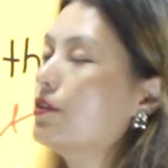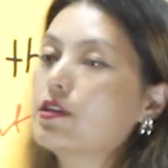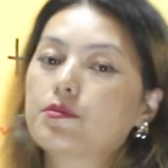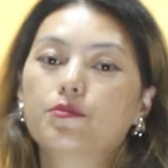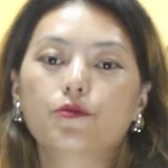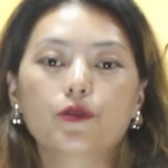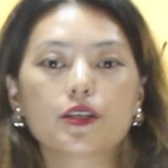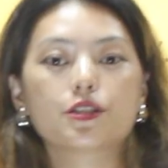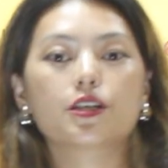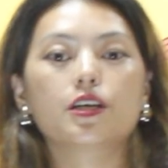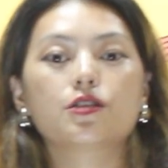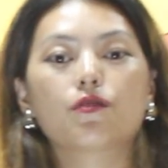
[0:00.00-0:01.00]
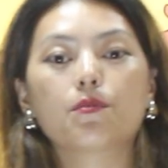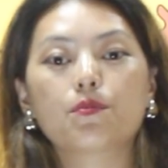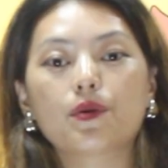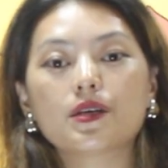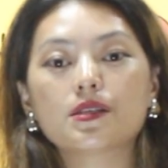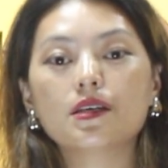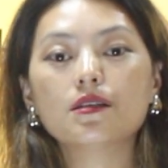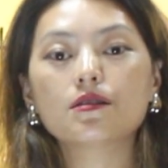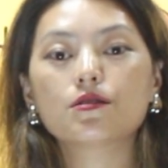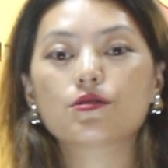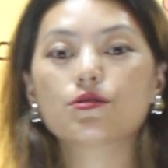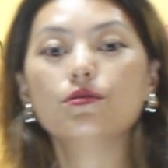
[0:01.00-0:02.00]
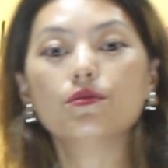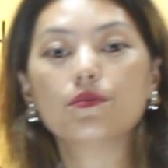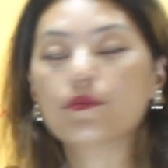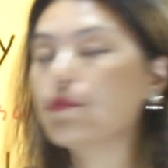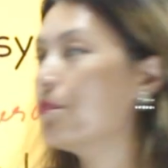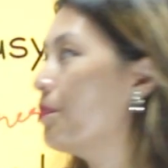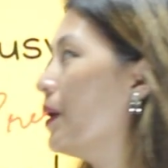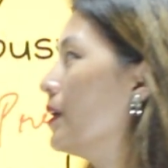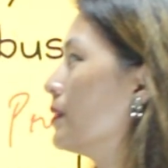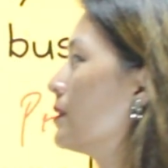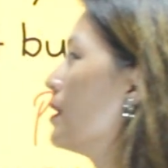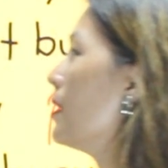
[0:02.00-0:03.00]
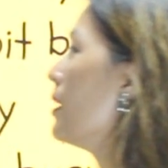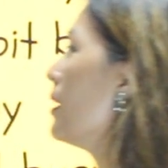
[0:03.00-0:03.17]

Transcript: verb will change from present to past.